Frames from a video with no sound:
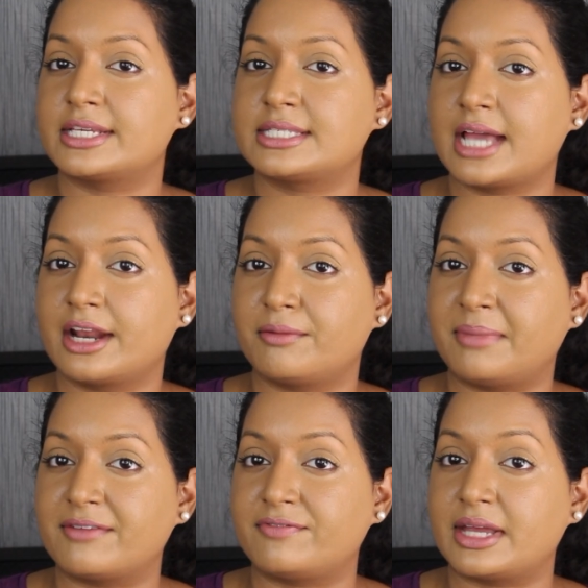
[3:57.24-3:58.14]
this side of
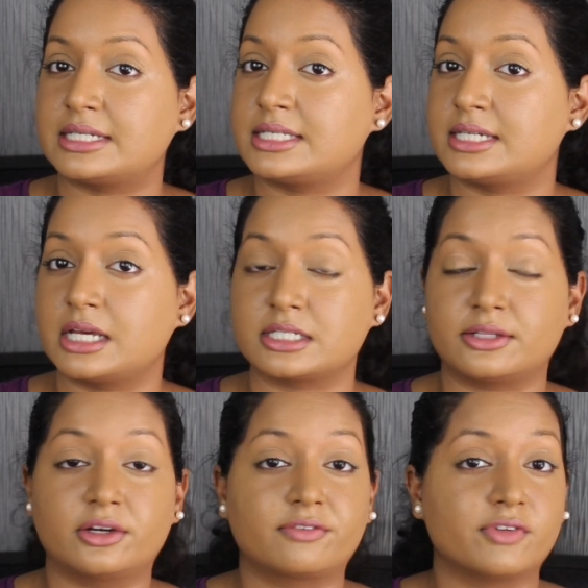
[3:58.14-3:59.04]
my face does
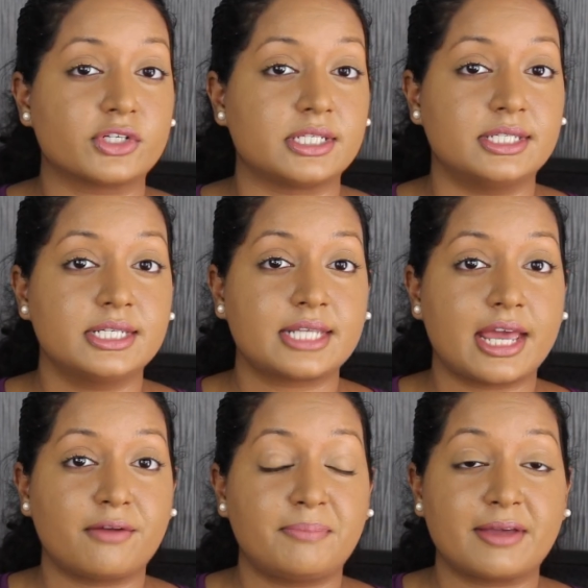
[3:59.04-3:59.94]
look versus this
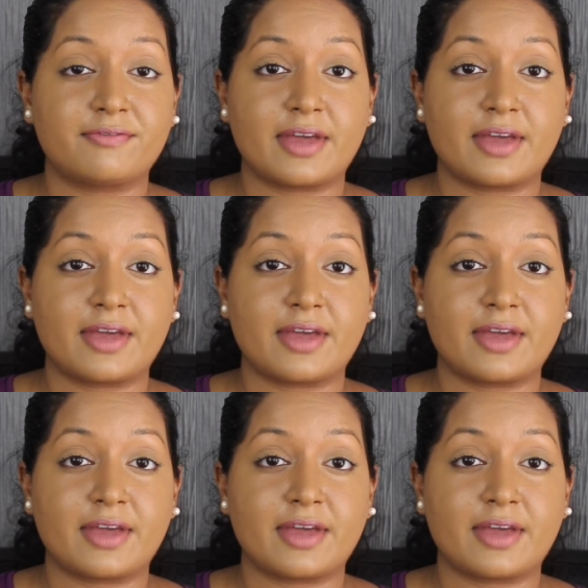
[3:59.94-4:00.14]
side of my